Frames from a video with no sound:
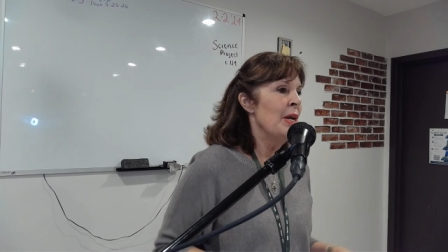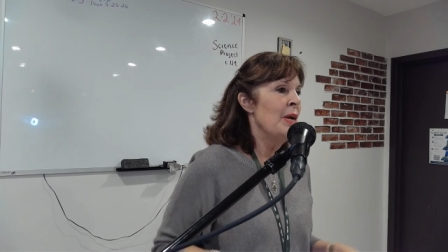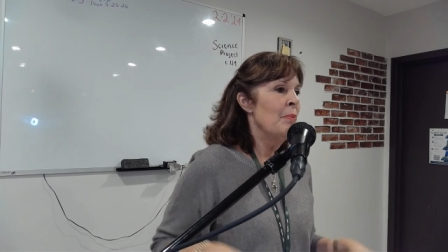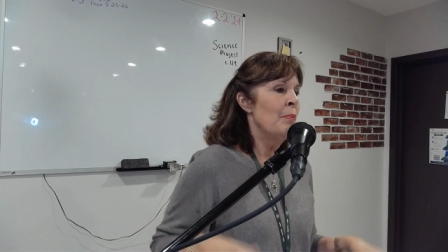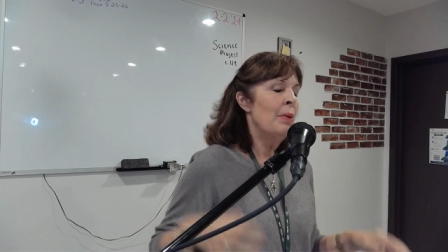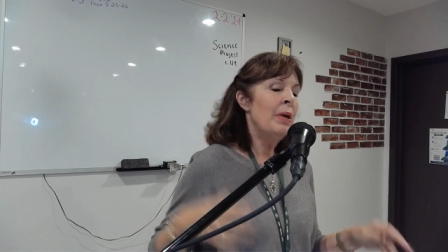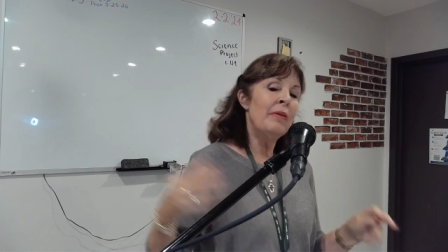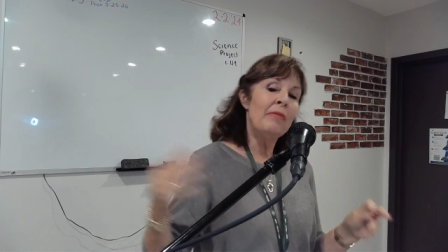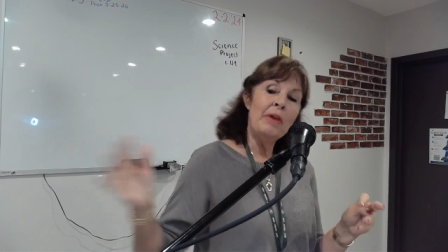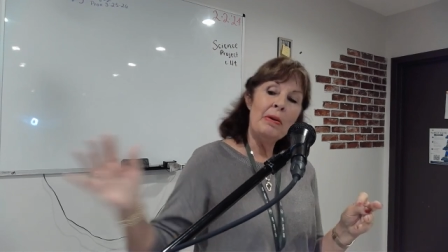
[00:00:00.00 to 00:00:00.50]

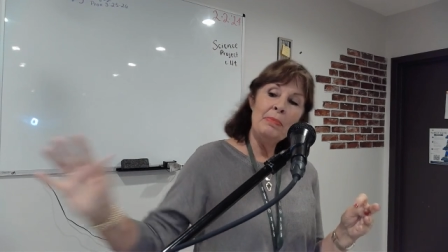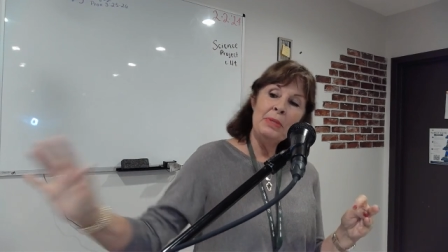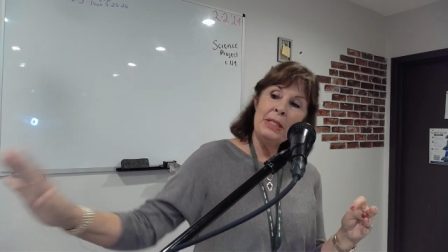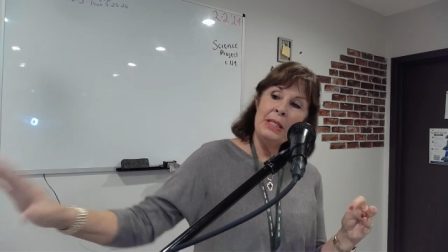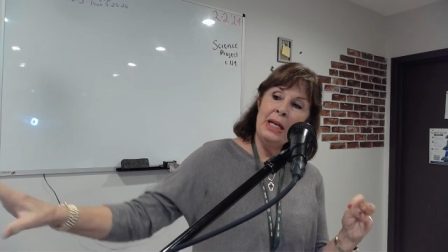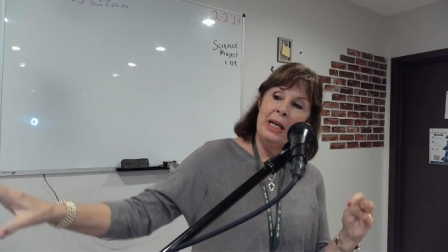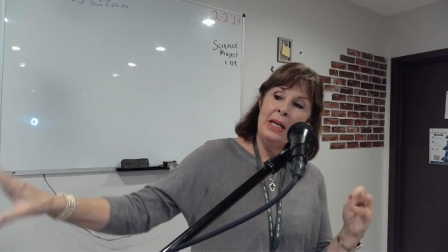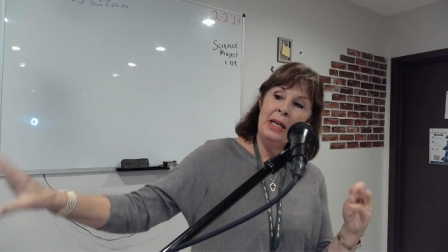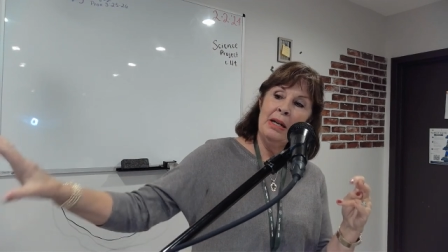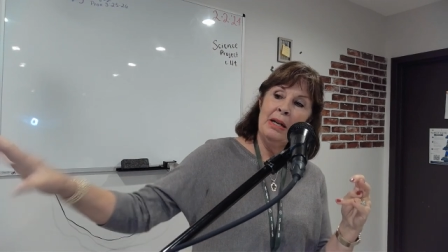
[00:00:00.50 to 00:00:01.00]
but if i'm
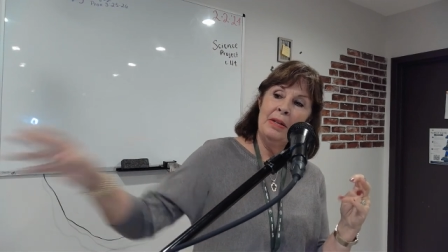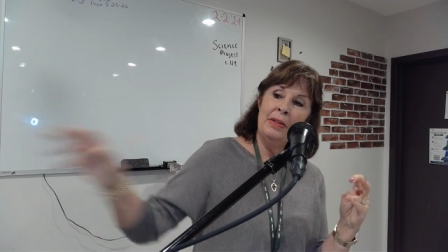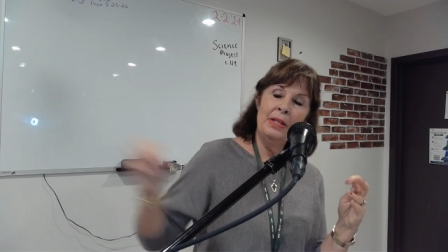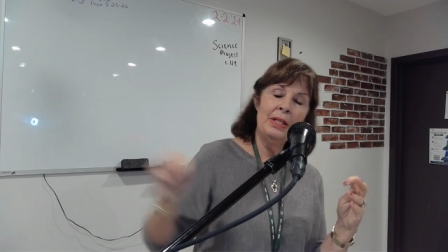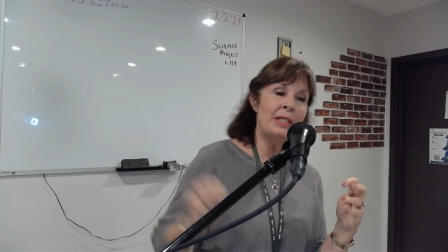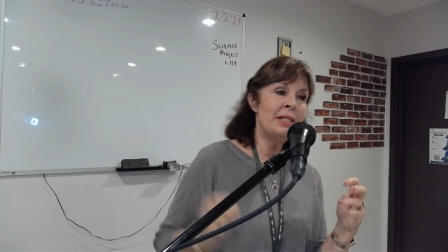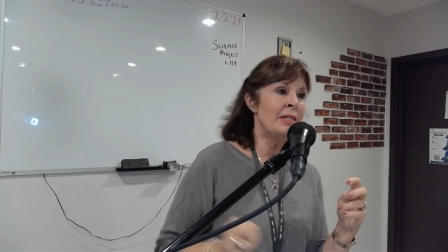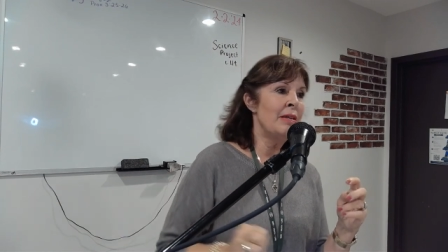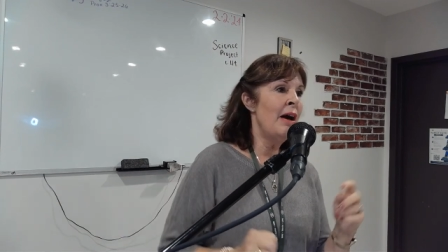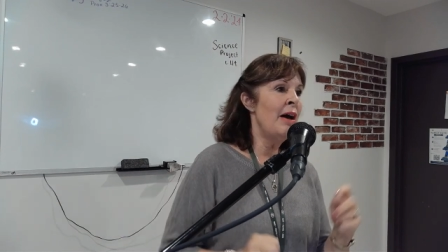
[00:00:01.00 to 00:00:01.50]
standing on
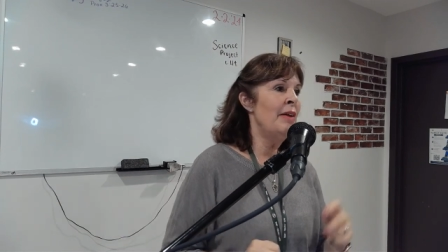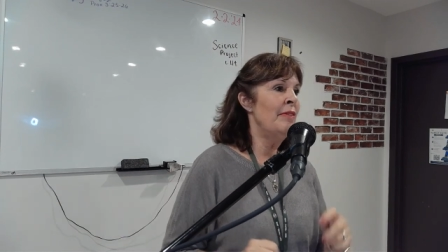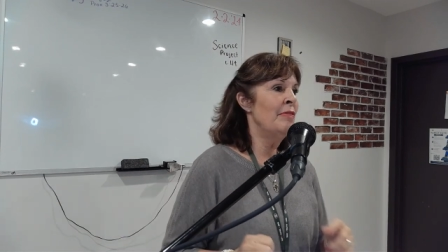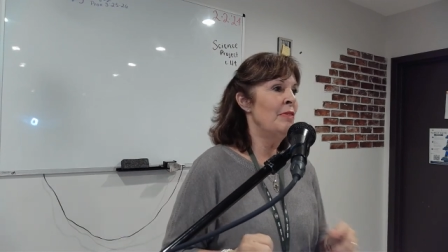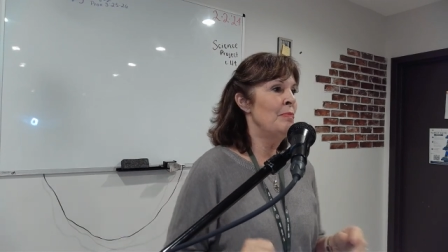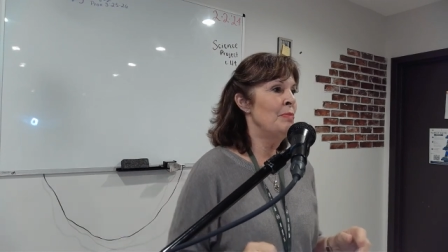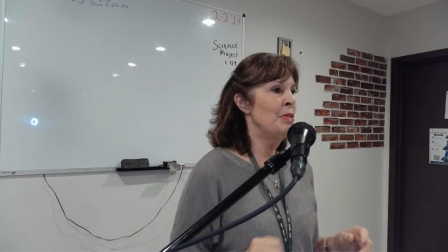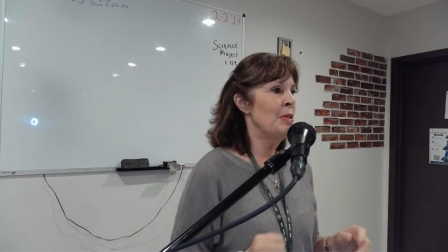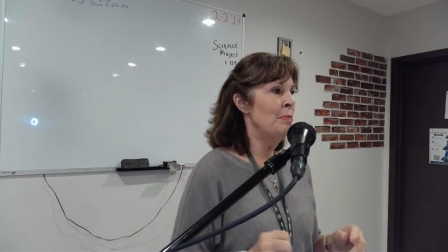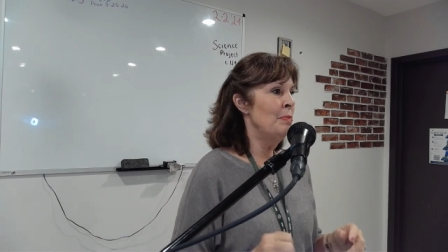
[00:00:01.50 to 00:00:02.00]
this side of
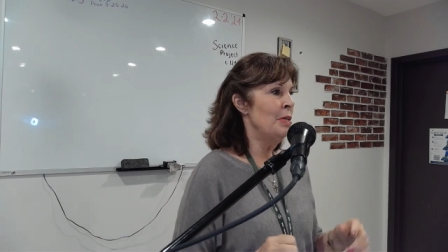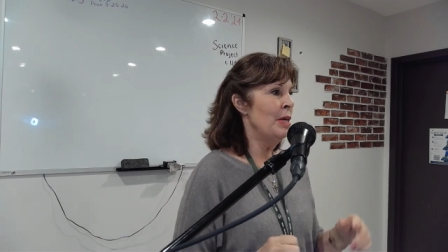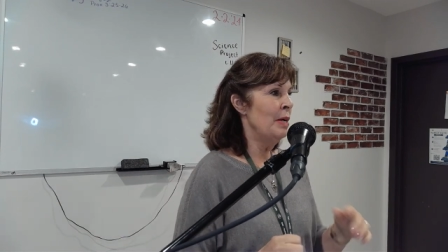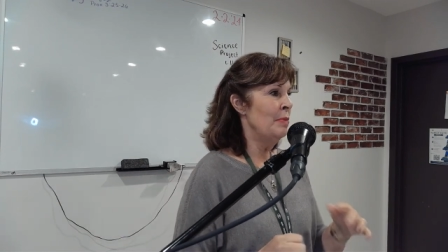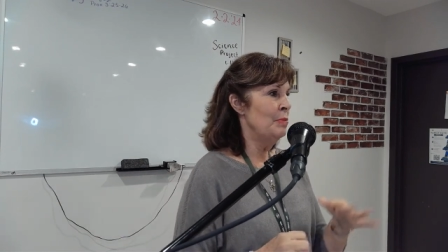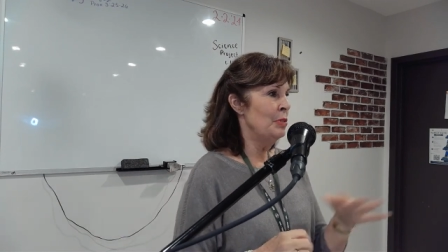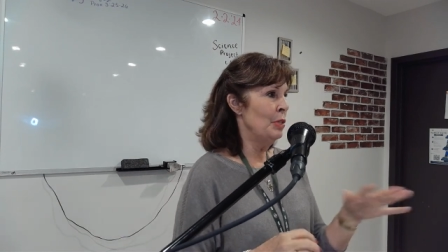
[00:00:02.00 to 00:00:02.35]
him sometimes